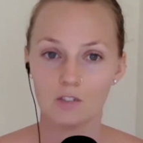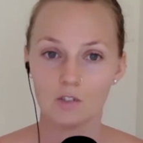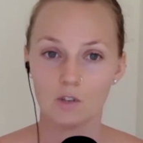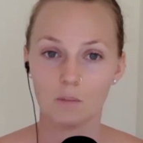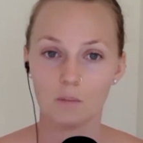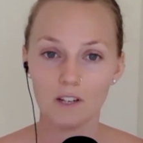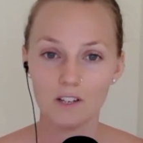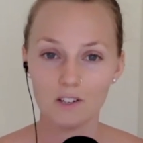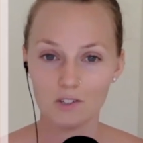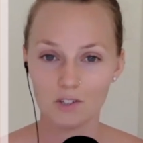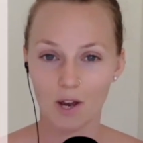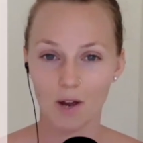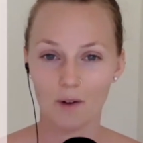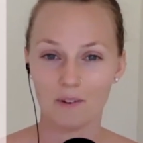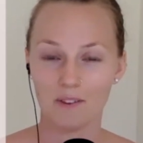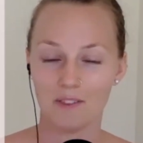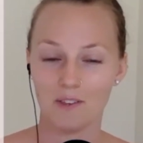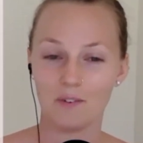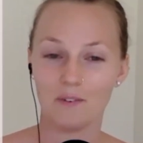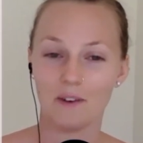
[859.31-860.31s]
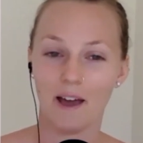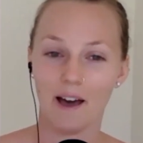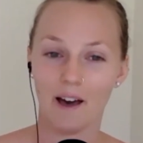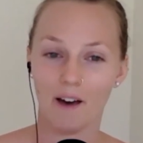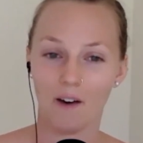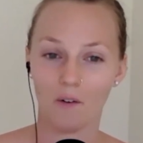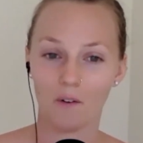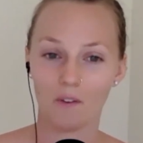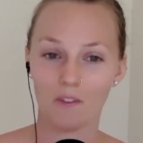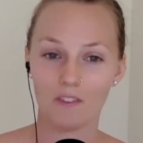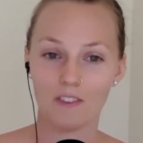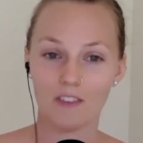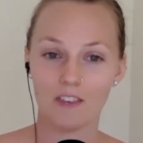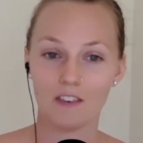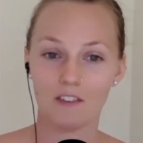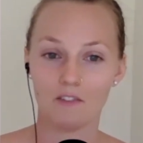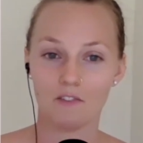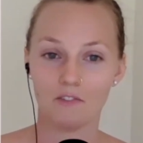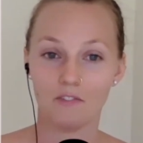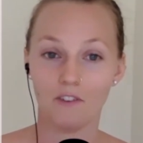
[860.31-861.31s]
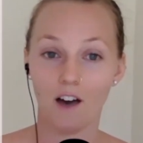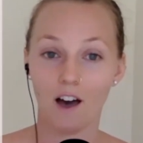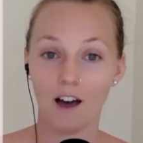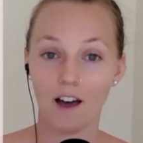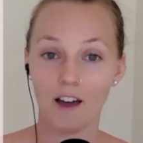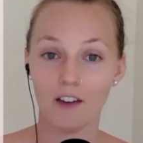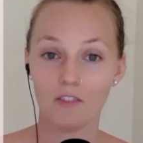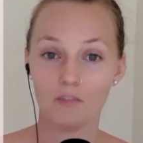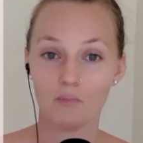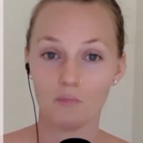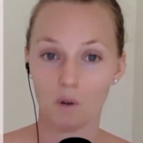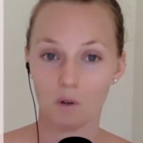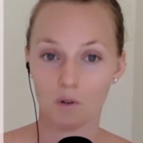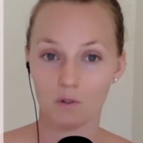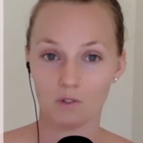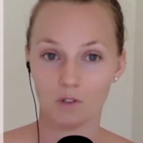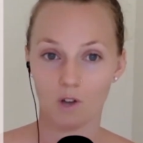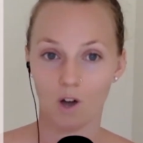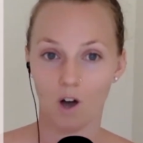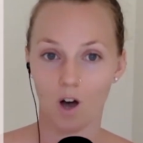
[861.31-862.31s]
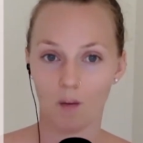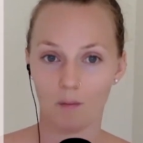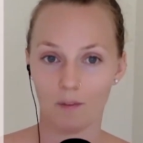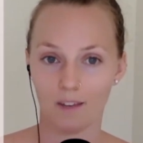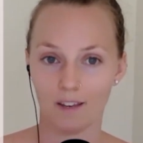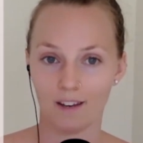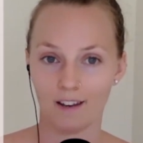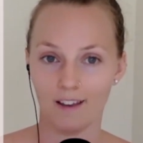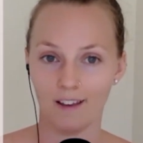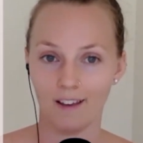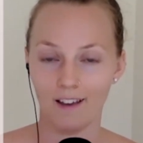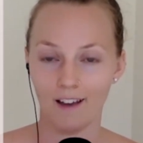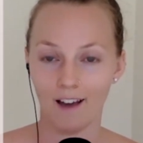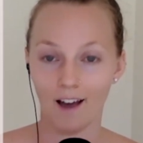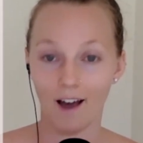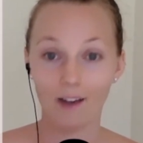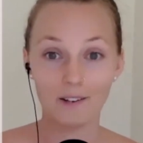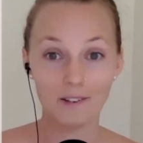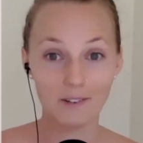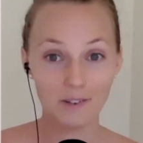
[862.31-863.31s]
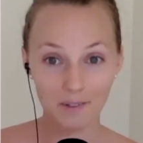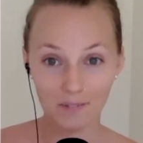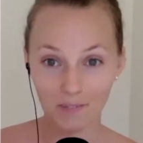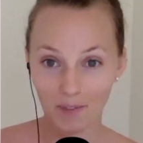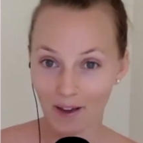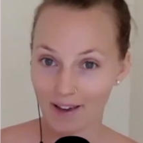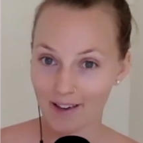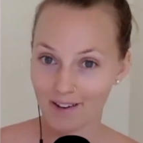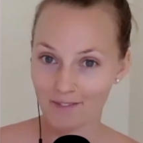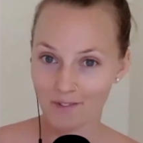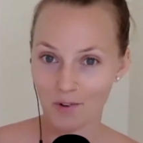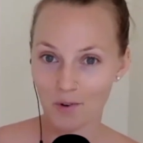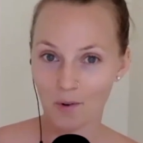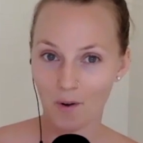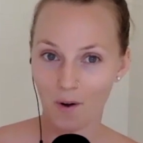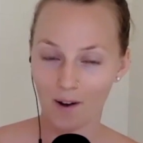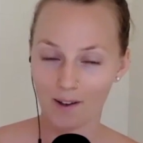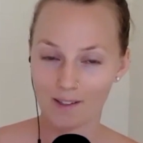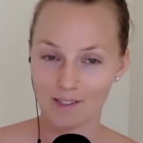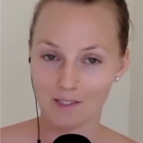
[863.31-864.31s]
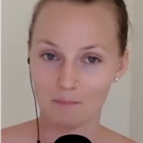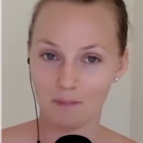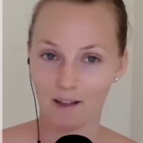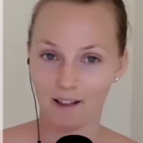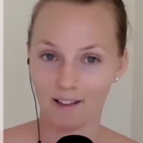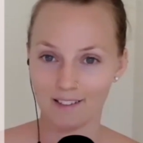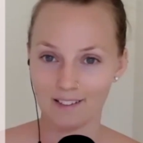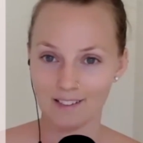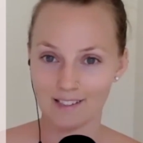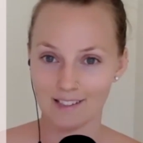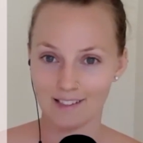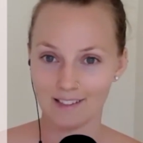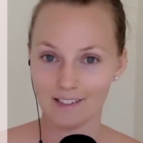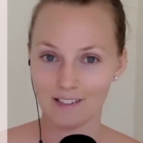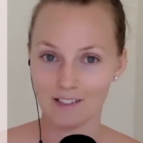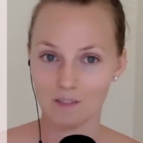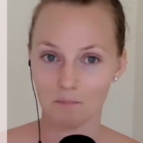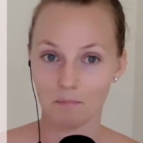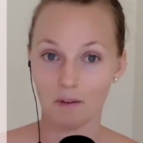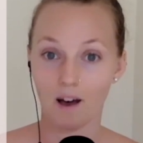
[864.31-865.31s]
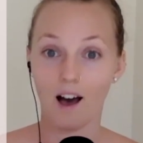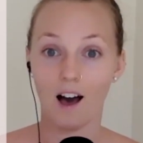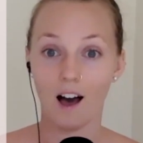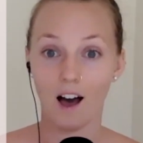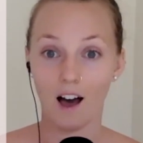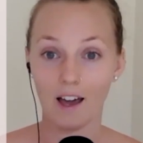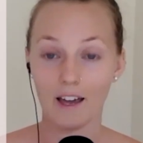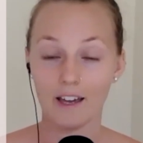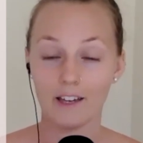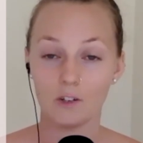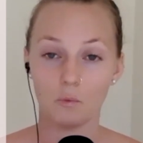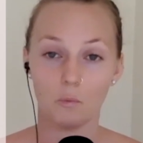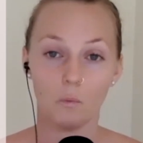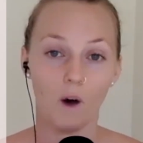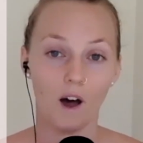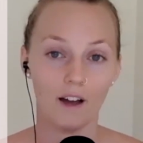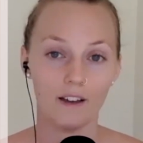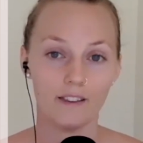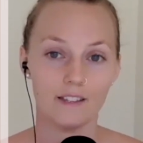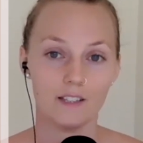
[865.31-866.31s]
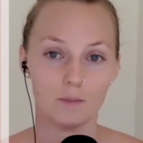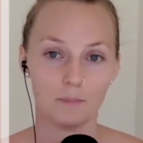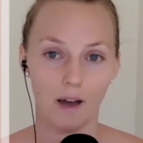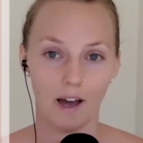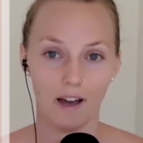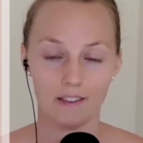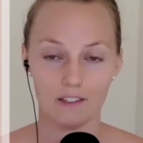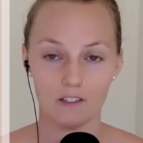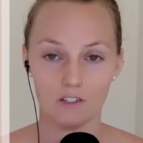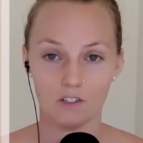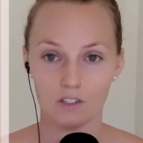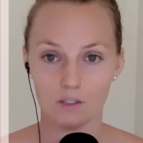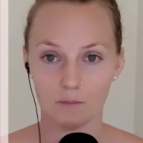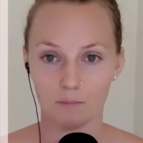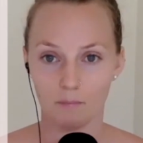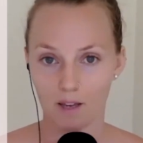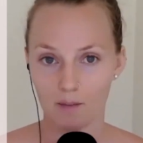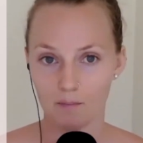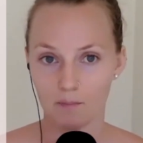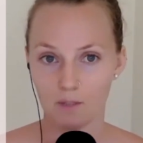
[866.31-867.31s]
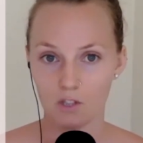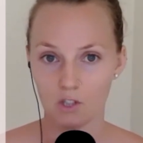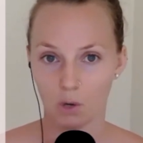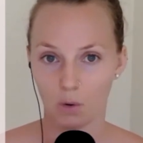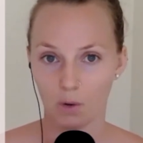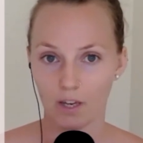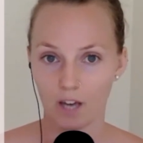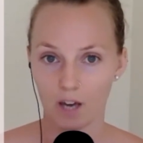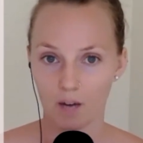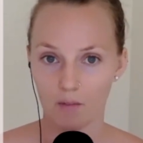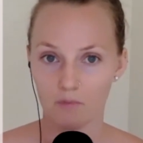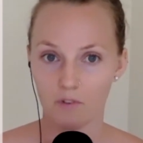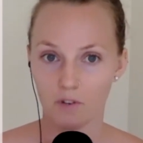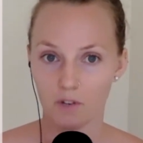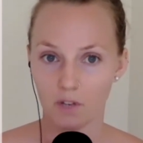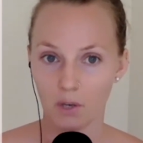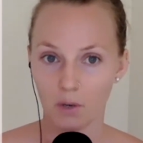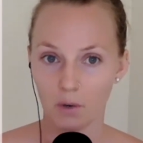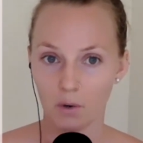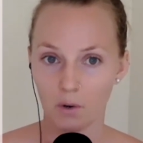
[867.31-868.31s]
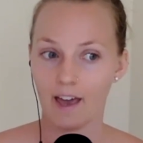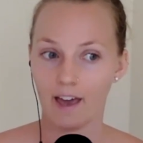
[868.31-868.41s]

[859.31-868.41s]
So I'm going to share with you now the 5 most common underlying root cause imbalances behind why these pathogens might be showing up for you.